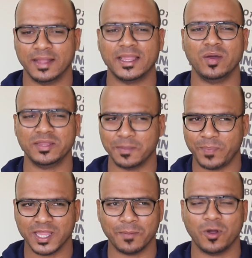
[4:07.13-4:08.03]
Now it
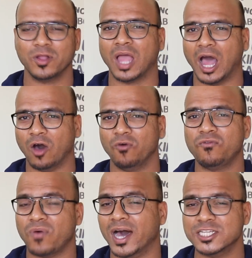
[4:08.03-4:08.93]
depends upon how
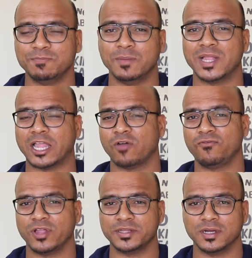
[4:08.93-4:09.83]
fast people
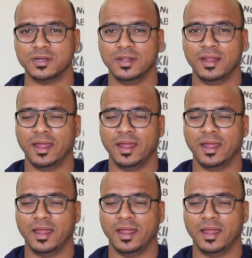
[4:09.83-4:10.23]
adopt Flutter